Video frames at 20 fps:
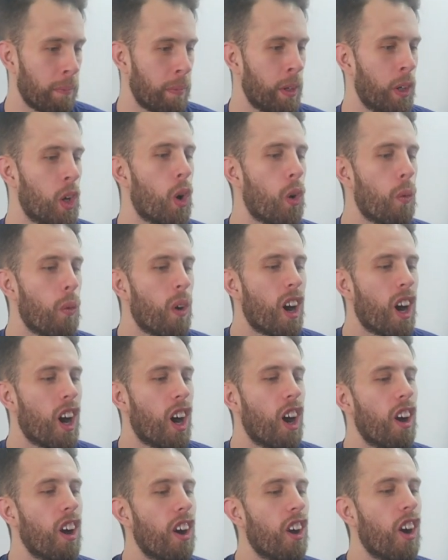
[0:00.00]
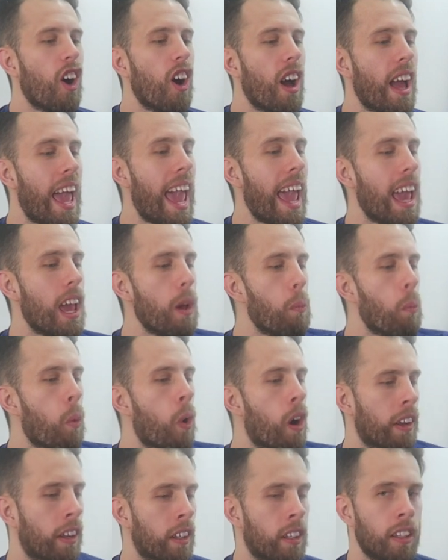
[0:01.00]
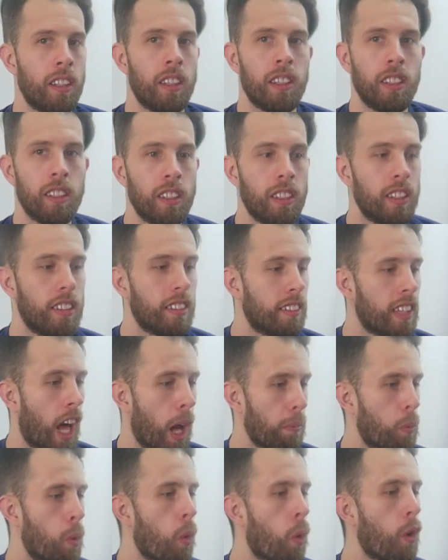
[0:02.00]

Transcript: I'm gonna go uh, A one. Top